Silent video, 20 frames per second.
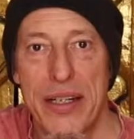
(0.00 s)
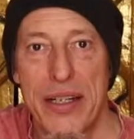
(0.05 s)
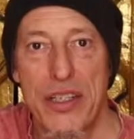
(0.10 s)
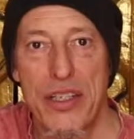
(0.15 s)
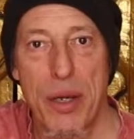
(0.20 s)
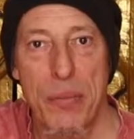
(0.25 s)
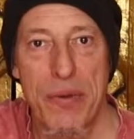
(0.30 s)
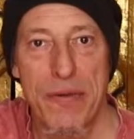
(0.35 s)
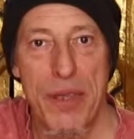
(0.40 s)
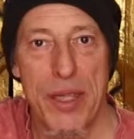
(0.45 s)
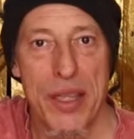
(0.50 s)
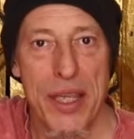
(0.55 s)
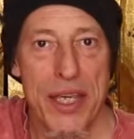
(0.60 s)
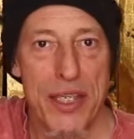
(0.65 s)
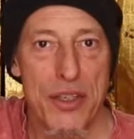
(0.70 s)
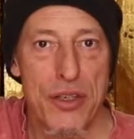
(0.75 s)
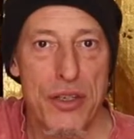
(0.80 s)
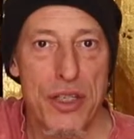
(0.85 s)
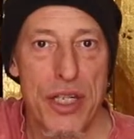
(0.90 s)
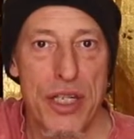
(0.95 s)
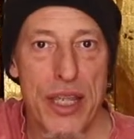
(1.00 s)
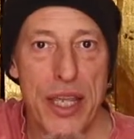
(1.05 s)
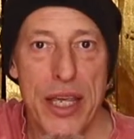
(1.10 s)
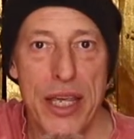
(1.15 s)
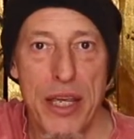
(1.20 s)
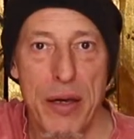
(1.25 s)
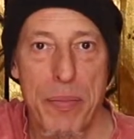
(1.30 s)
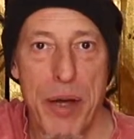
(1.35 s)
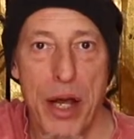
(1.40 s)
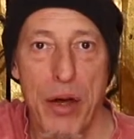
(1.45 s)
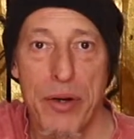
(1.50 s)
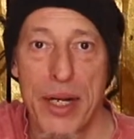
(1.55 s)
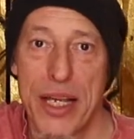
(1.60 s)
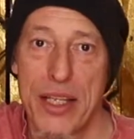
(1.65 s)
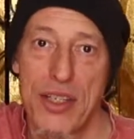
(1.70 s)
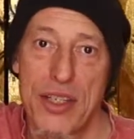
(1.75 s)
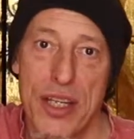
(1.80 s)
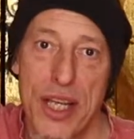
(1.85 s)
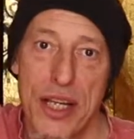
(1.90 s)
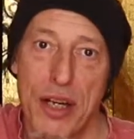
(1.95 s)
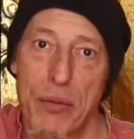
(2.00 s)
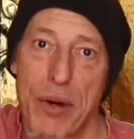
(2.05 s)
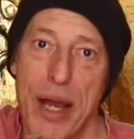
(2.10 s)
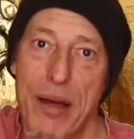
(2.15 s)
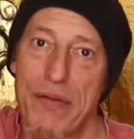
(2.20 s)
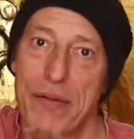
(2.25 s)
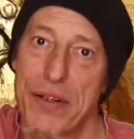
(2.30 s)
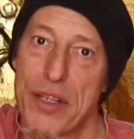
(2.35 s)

some of the things you should think about, and stick around